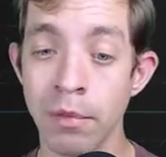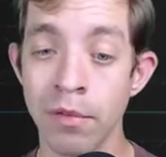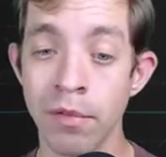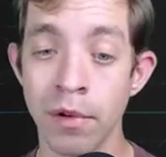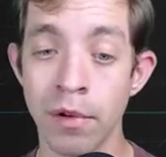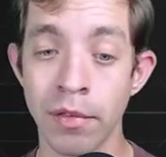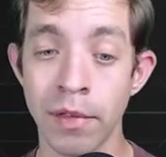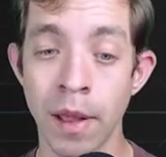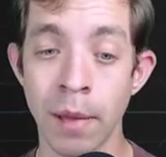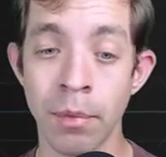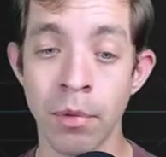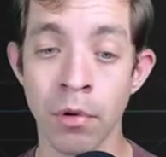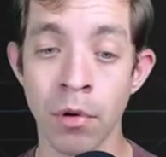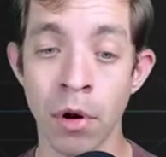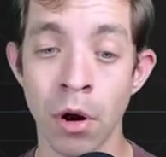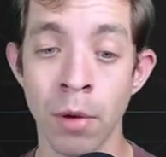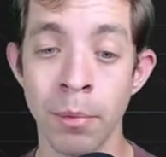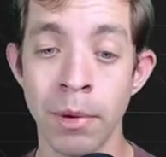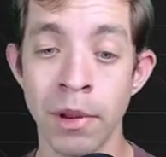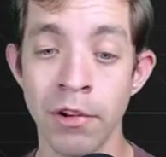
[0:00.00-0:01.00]
for example,
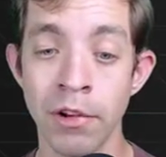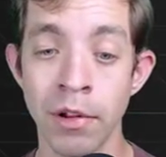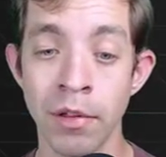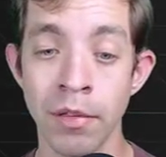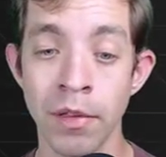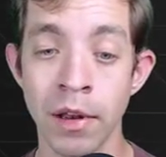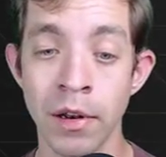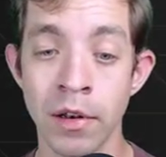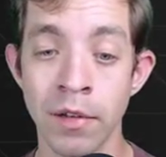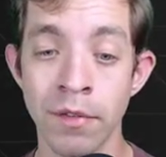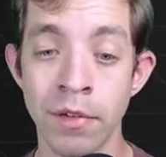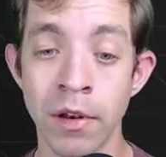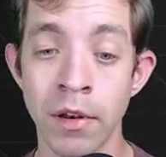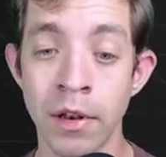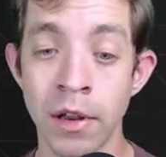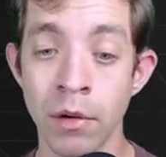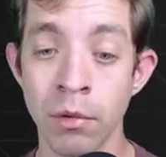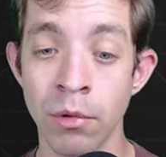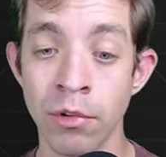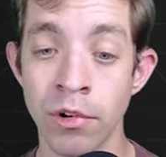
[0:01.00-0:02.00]
are RPGs like
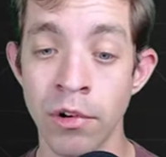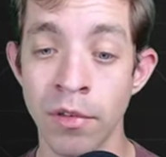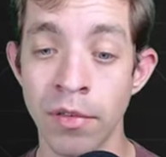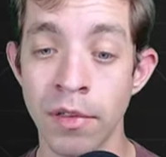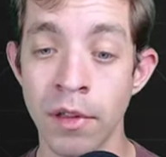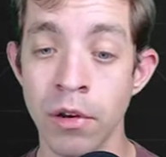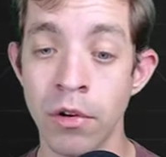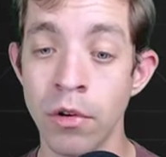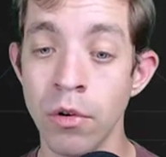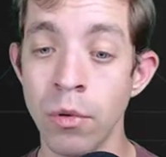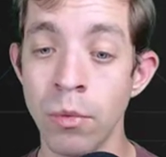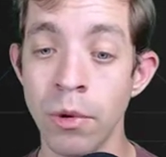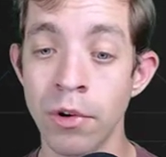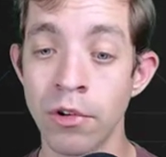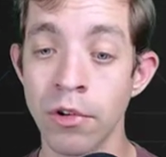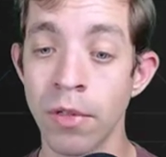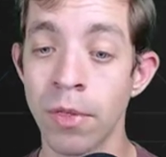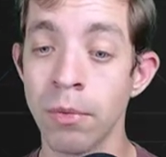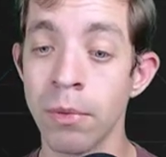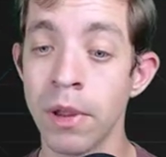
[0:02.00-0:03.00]
Divinity Original Sin 2,
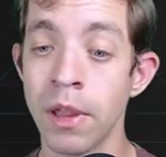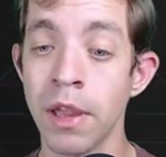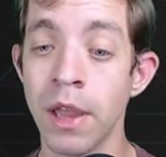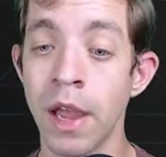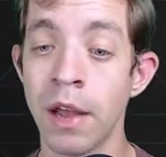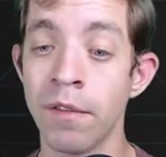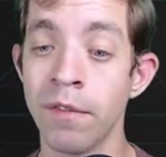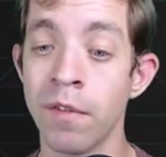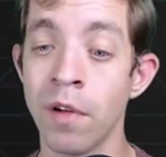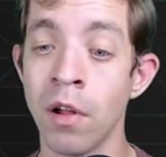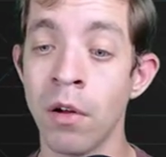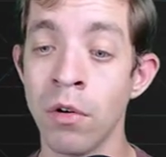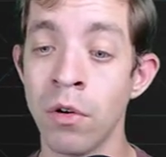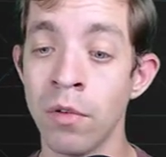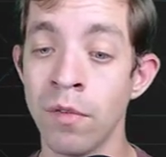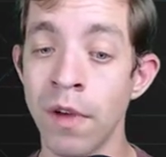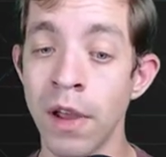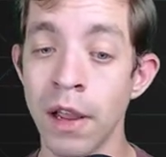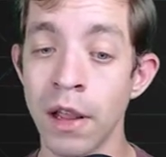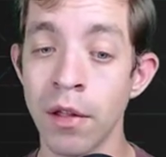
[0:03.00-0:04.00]
Witcher 3, and Fallout New
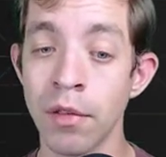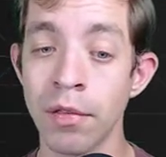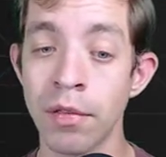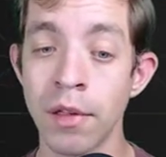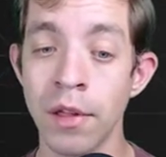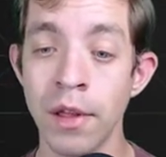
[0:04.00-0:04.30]
Vegas.